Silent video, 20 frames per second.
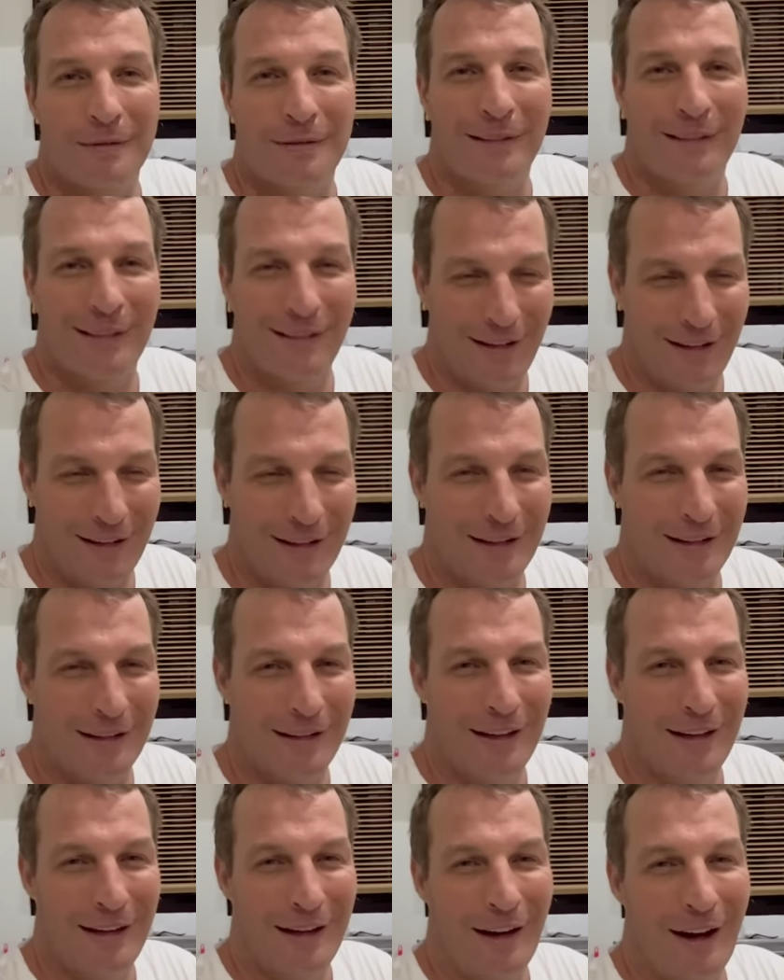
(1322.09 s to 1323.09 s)
All right.
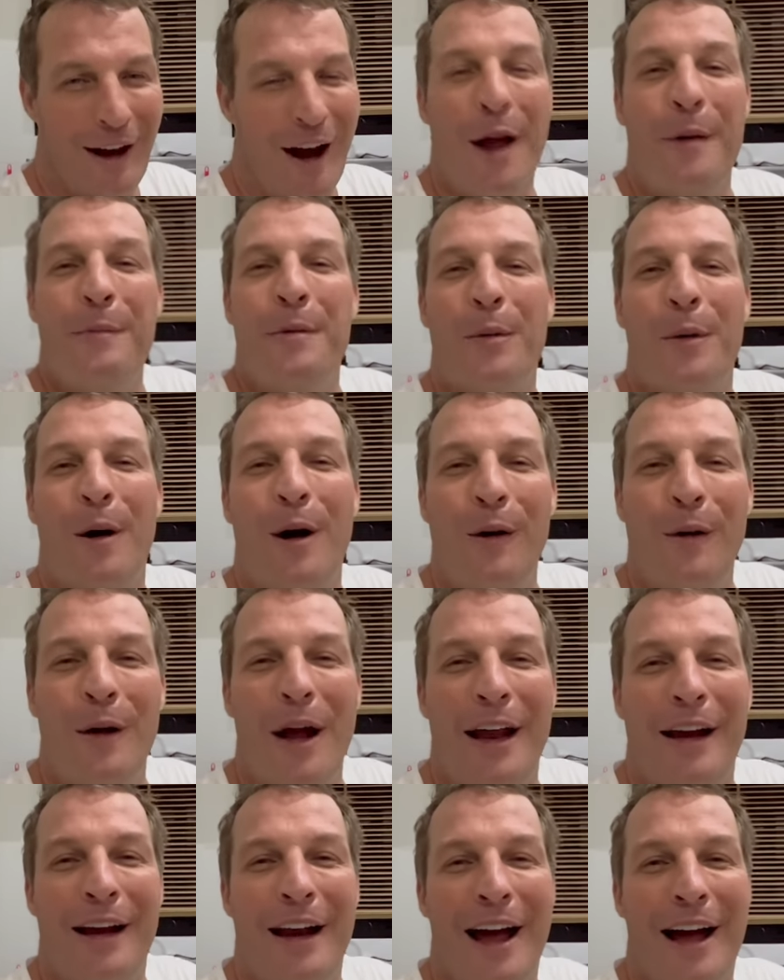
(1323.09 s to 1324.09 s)
I hope you will,
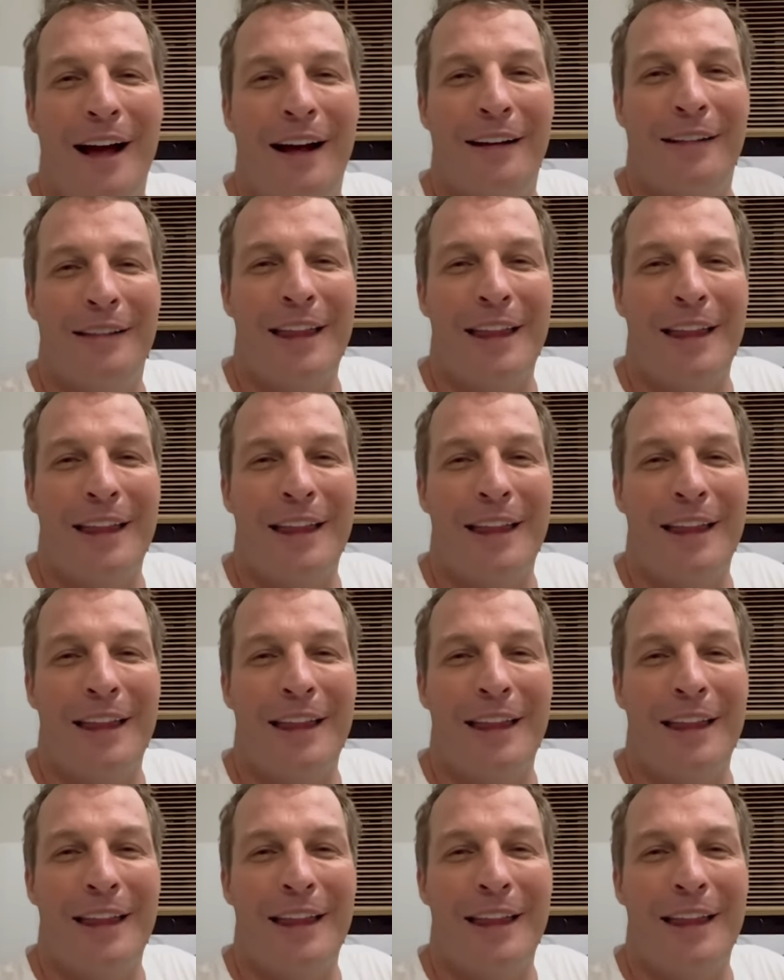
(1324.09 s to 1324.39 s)
and uh,